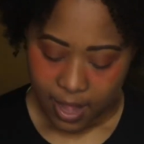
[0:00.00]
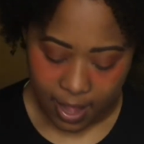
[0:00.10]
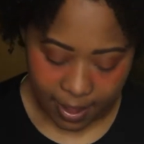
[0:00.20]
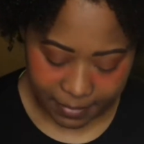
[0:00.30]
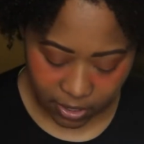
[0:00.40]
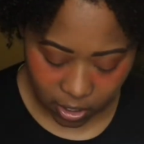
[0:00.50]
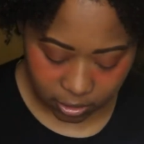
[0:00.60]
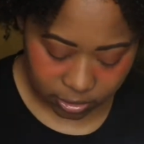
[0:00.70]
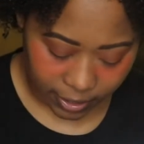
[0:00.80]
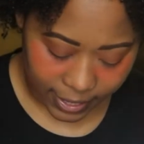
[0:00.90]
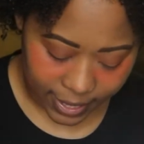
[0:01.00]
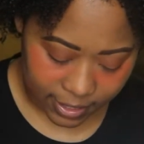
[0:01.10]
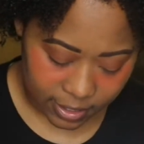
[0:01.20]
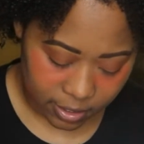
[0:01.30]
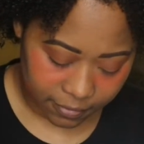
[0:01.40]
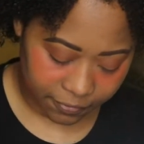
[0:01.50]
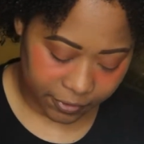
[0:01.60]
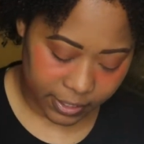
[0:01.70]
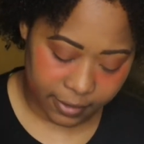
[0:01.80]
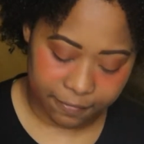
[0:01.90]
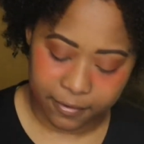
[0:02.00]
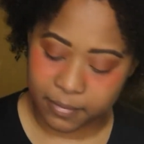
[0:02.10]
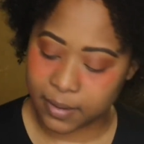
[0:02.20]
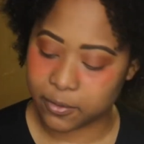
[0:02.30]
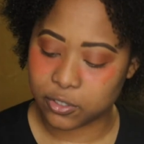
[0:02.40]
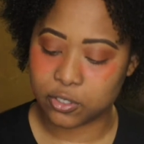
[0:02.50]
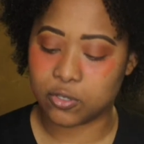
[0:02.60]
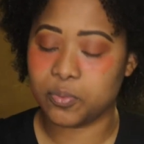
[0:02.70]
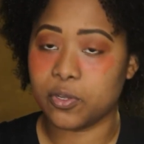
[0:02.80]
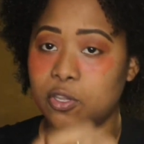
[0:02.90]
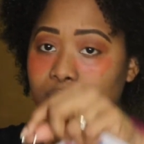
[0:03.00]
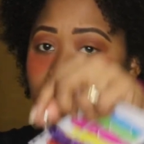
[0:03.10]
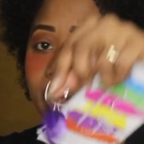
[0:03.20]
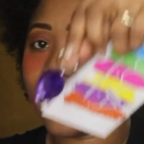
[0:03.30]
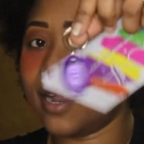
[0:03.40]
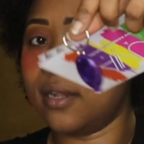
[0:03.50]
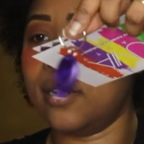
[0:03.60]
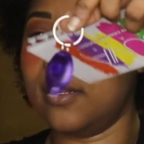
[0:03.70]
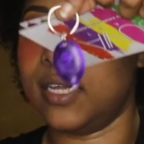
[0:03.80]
And also I got a little free gift from them, which is super cute. I got a little